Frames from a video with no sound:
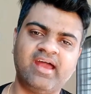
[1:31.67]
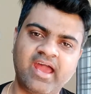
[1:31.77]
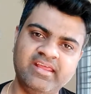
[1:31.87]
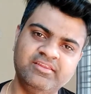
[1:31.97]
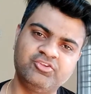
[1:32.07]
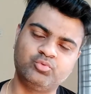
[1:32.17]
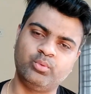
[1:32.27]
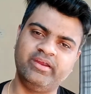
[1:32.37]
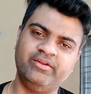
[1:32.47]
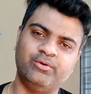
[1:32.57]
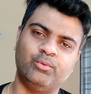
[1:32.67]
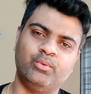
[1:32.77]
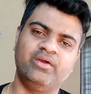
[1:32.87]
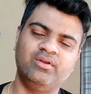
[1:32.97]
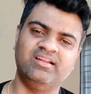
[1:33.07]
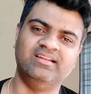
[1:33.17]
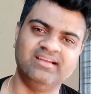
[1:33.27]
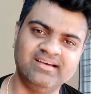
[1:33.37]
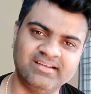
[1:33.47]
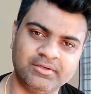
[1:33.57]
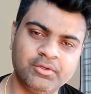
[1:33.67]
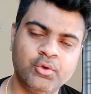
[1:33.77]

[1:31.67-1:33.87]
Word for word: in this video we're going to learn